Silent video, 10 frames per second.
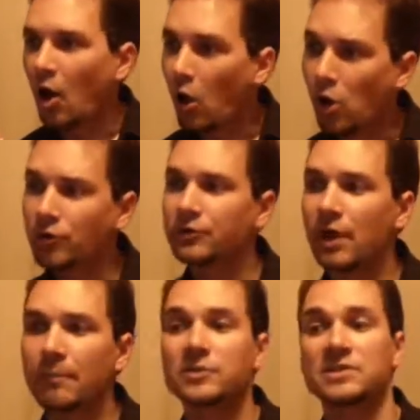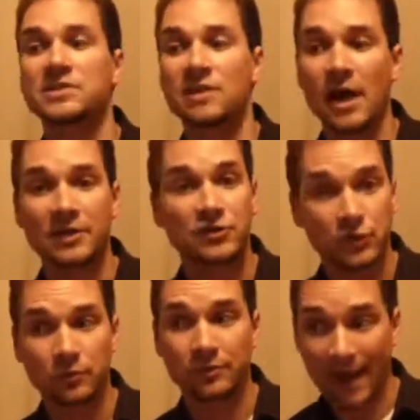All numbers assigned
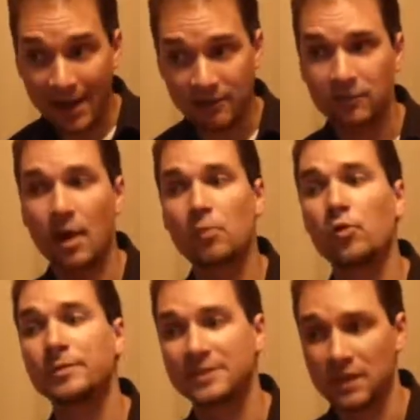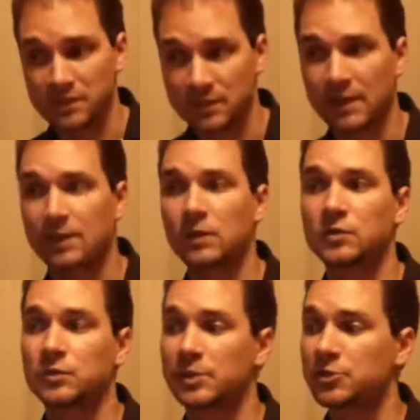to that club will be designated
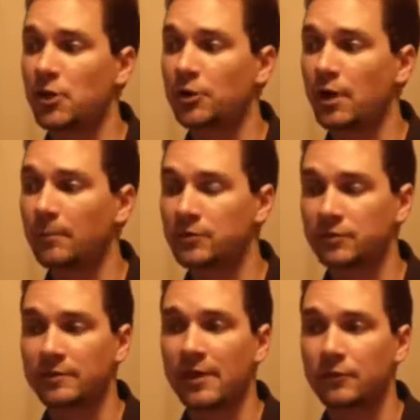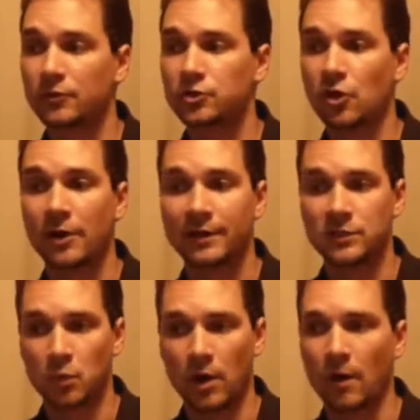as redraw numbers for that third drawing
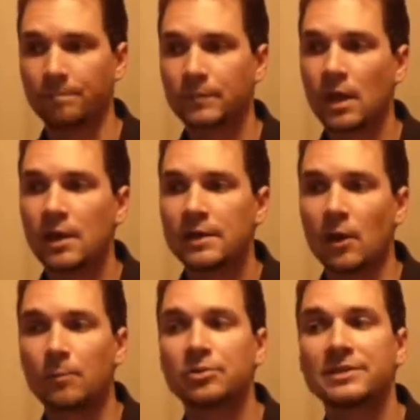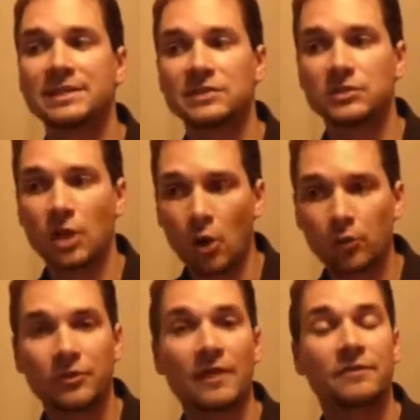as well. Now, please
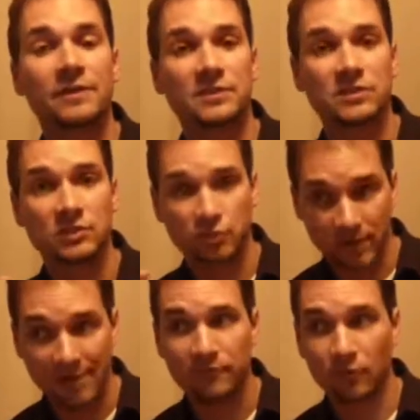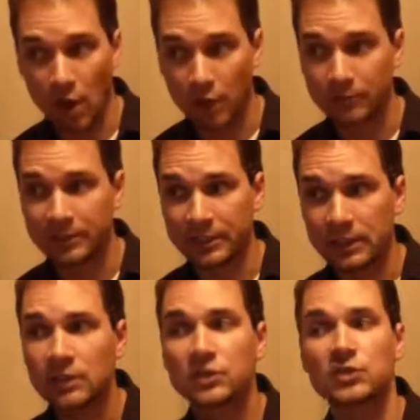note that this draft lottery
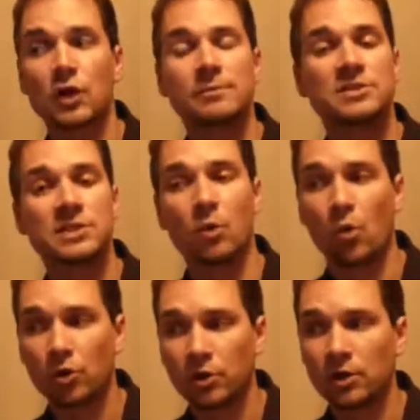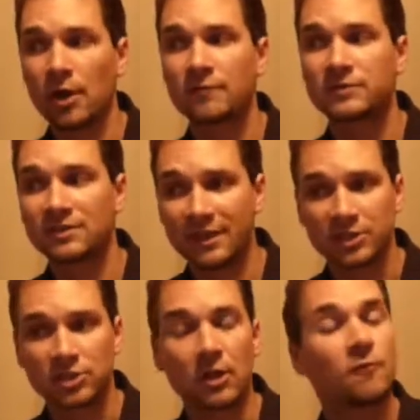determines the order of
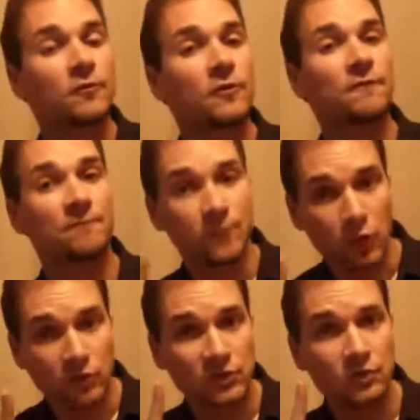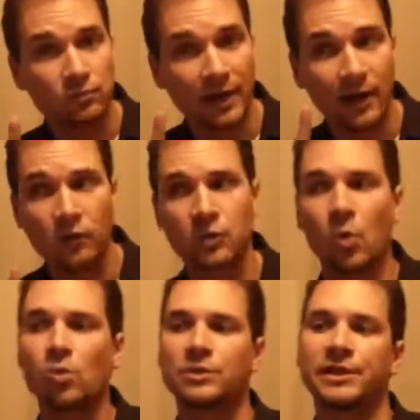selection for the first round
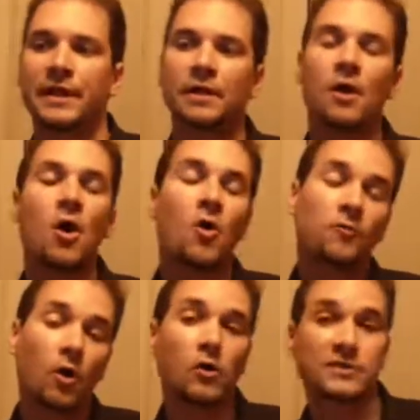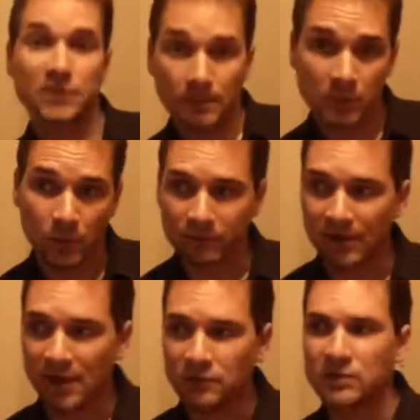only. For all subsequent
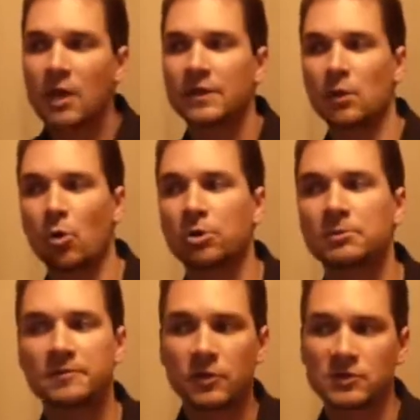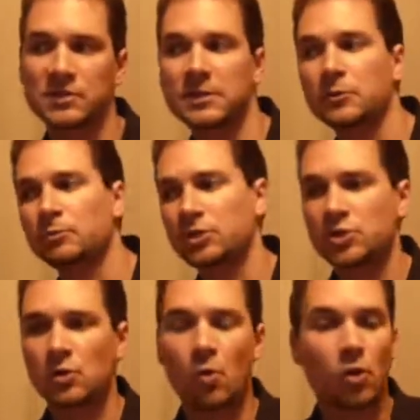rounds, the order reverts to the
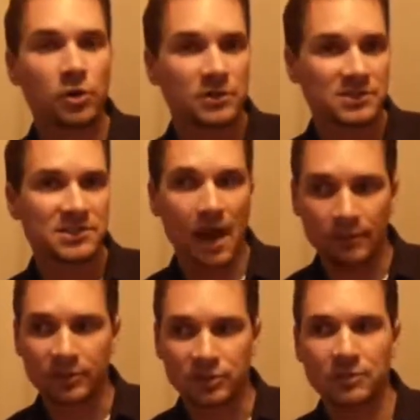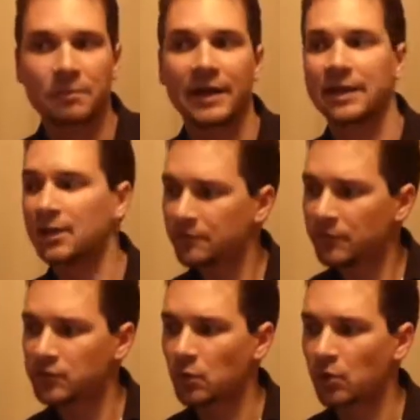original order established by
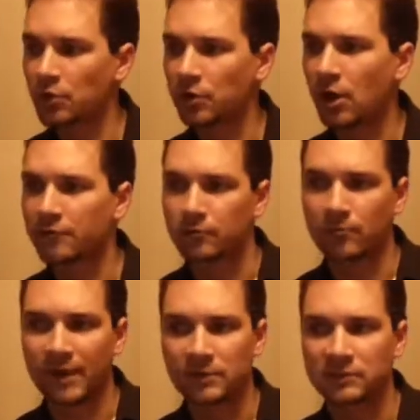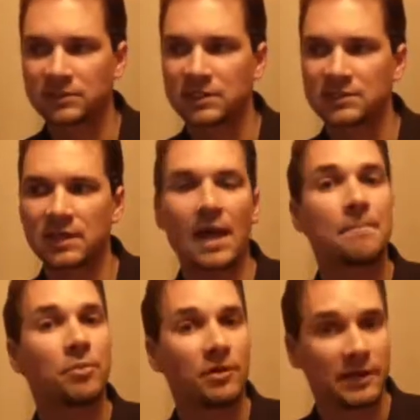inverse order of the regular season
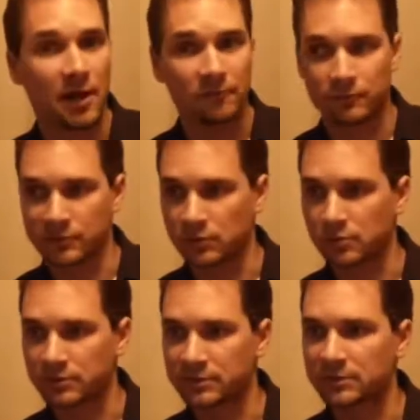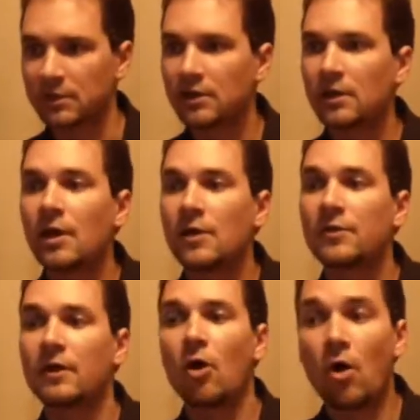and playoff results.
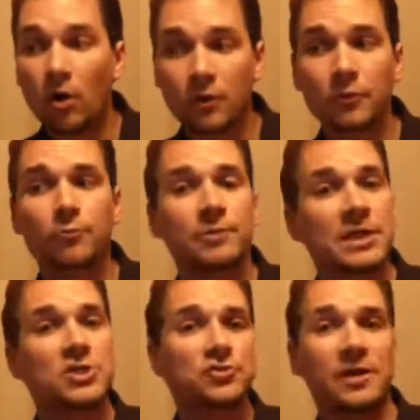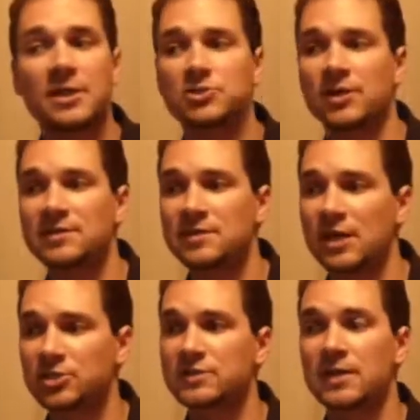There are 3 trade
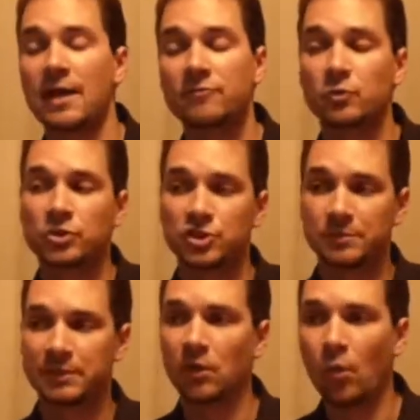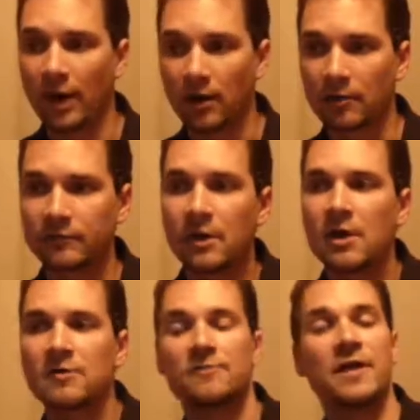transactions that everyone should be aware of.
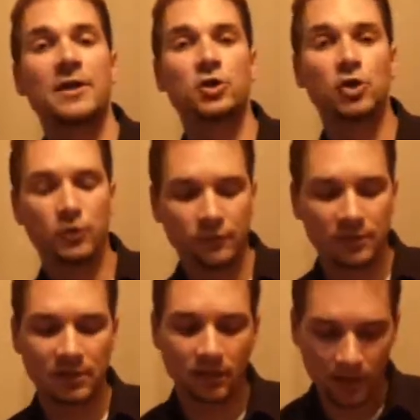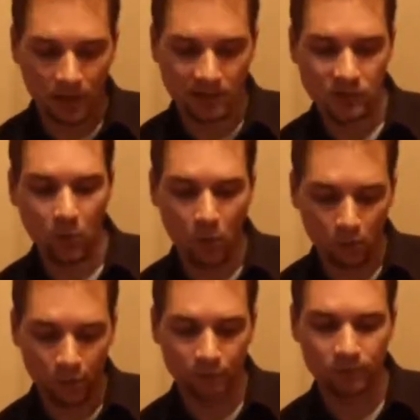The Vancouver Canucks
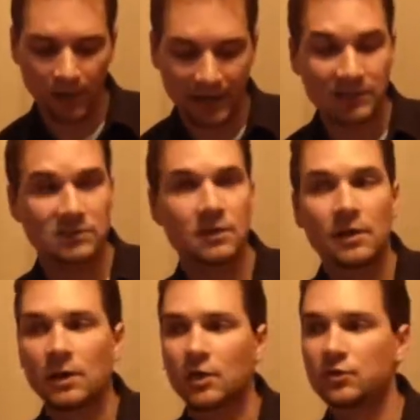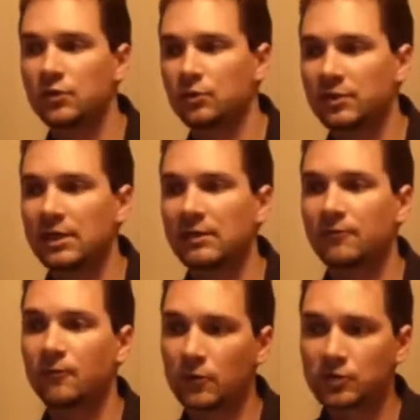hold the right to the
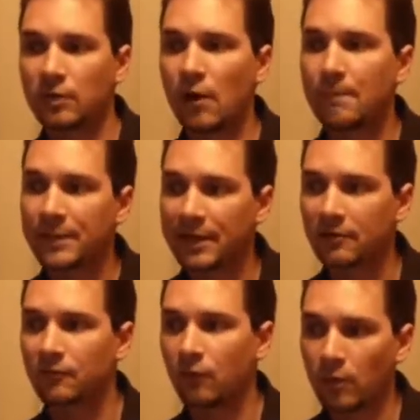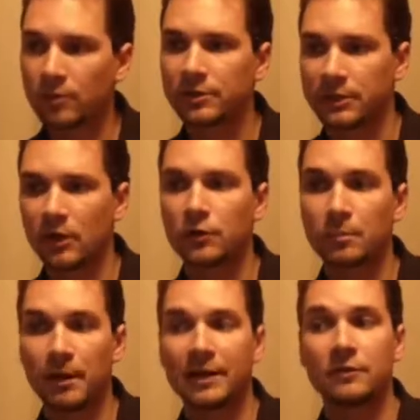first round pick formerly
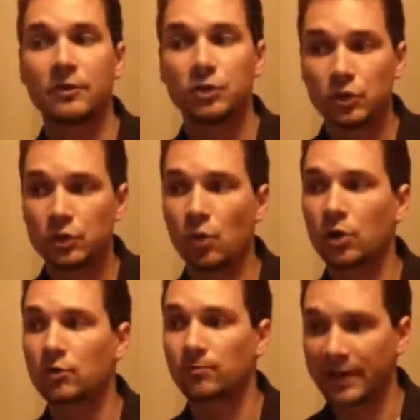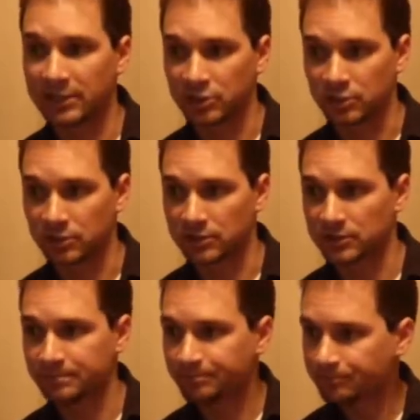owned by the New York Rangers